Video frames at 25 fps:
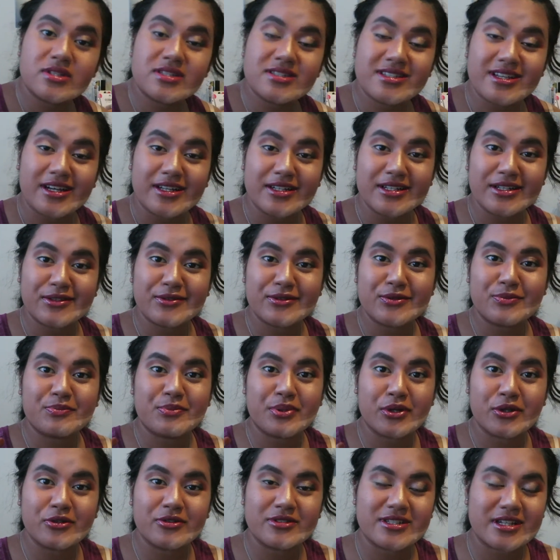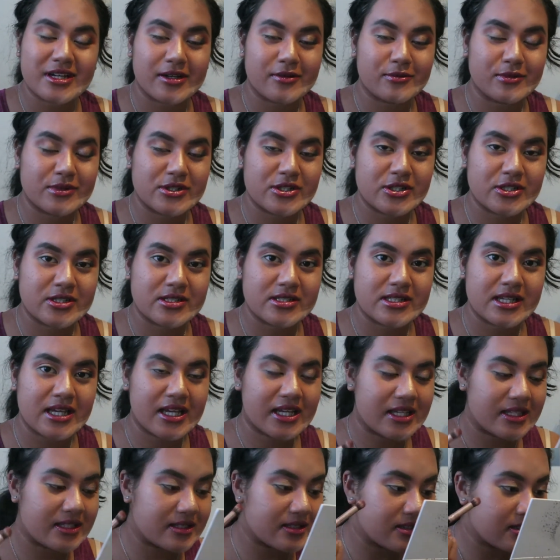we're starting with Puta, which is
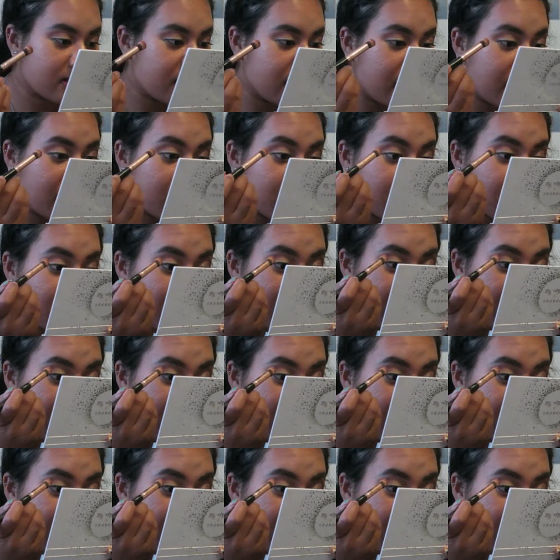a light